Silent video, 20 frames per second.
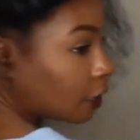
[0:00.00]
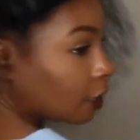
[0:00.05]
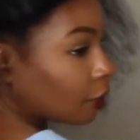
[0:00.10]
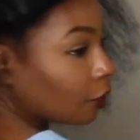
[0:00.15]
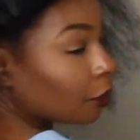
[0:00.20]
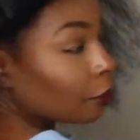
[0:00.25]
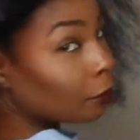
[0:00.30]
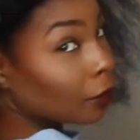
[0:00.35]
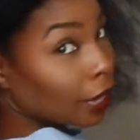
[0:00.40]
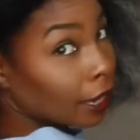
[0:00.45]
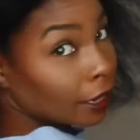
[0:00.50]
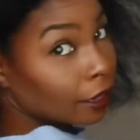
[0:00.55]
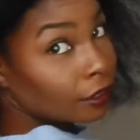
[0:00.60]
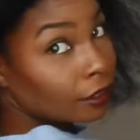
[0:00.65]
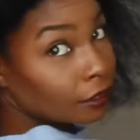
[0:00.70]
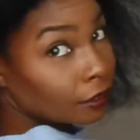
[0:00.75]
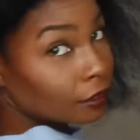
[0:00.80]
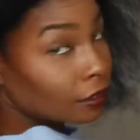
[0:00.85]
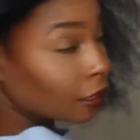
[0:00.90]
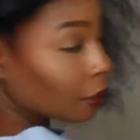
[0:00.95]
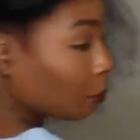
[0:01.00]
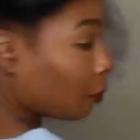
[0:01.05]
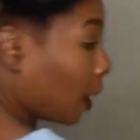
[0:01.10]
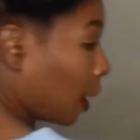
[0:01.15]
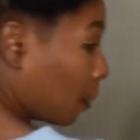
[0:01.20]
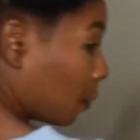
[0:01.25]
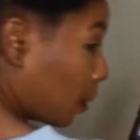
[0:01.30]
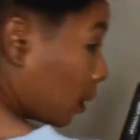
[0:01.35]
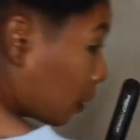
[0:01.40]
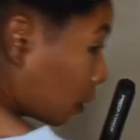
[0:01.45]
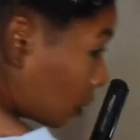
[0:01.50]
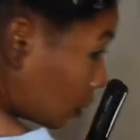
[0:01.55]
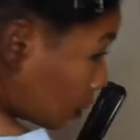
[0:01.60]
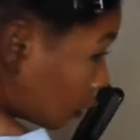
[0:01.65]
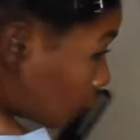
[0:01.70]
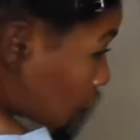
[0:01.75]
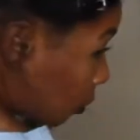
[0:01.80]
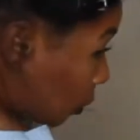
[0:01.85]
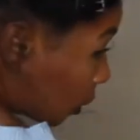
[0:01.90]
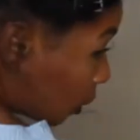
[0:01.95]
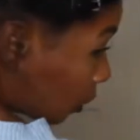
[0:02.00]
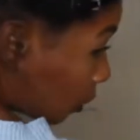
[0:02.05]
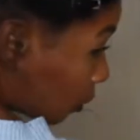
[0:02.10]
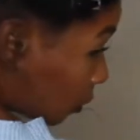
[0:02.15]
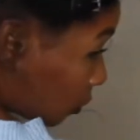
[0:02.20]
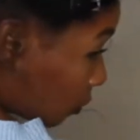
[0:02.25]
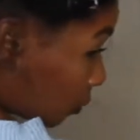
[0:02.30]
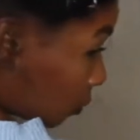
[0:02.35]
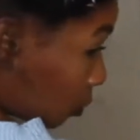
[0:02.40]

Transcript: So it might work a little bit.